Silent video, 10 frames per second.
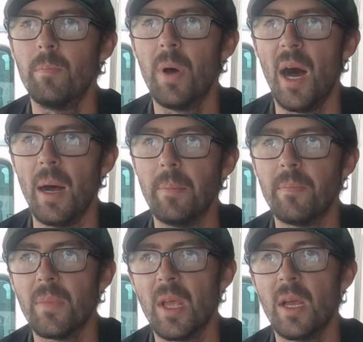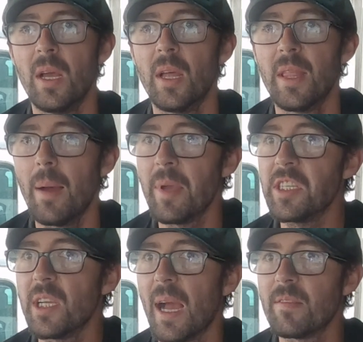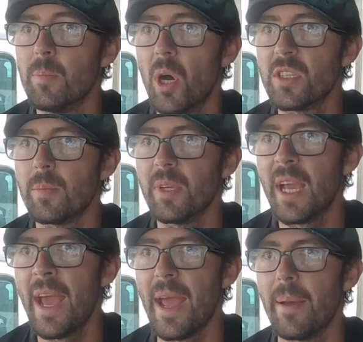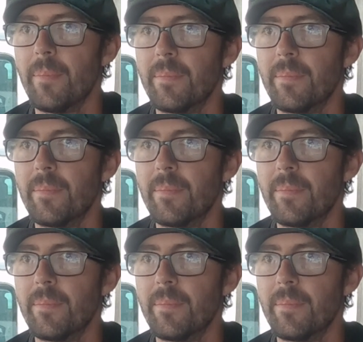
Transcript: But that means you're going to have to buy some kit.